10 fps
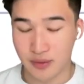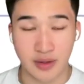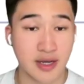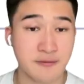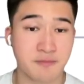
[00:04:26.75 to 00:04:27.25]

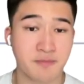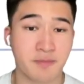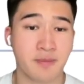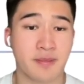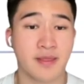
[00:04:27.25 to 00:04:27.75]
Okay,
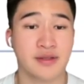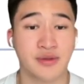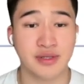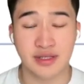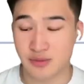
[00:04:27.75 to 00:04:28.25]

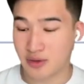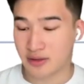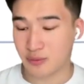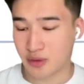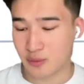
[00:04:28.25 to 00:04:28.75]
so this is
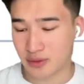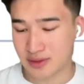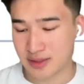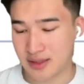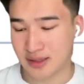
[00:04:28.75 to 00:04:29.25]
what
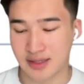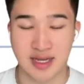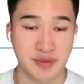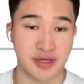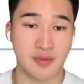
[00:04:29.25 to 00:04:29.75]
the next
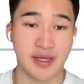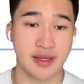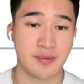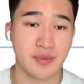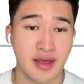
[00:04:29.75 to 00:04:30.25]
step is going to
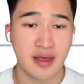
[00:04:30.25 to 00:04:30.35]
be.